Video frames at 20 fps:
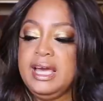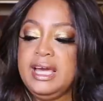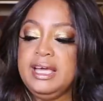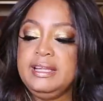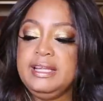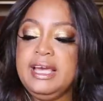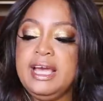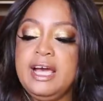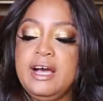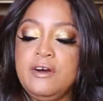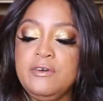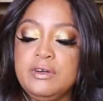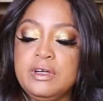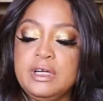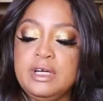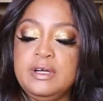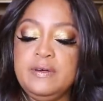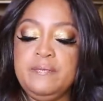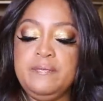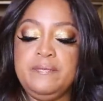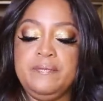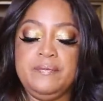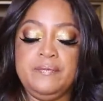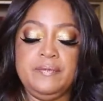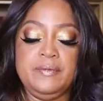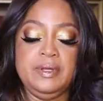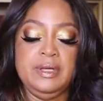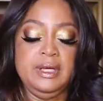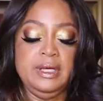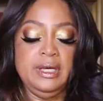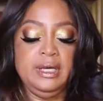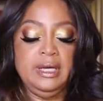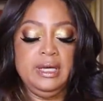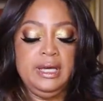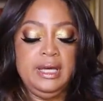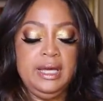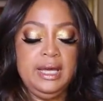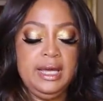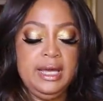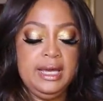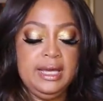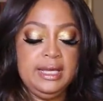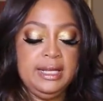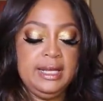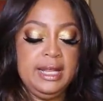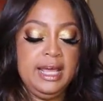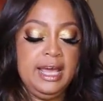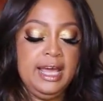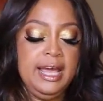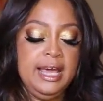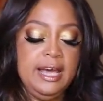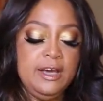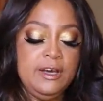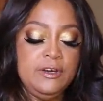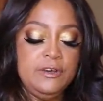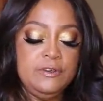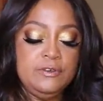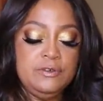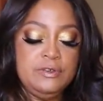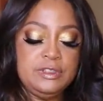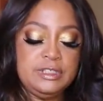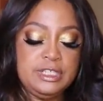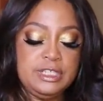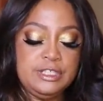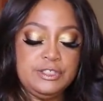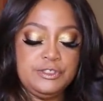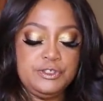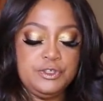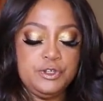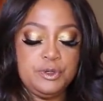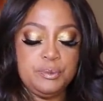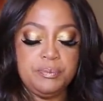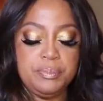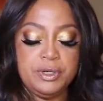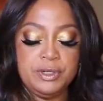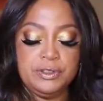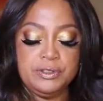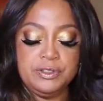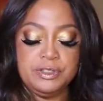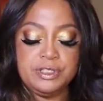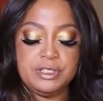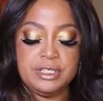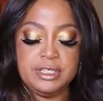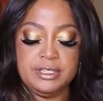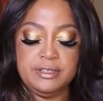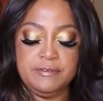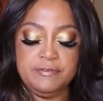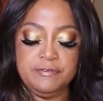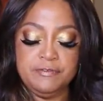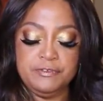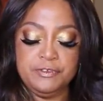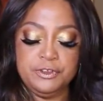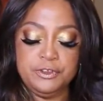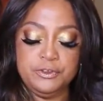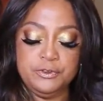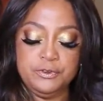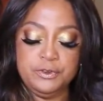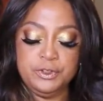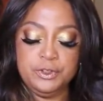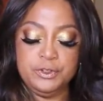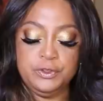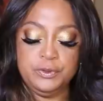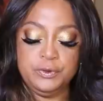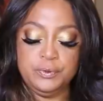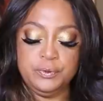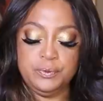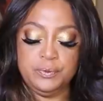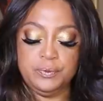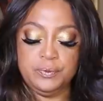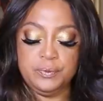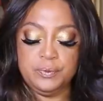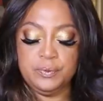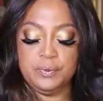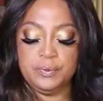and the outcome? And how does your person view you?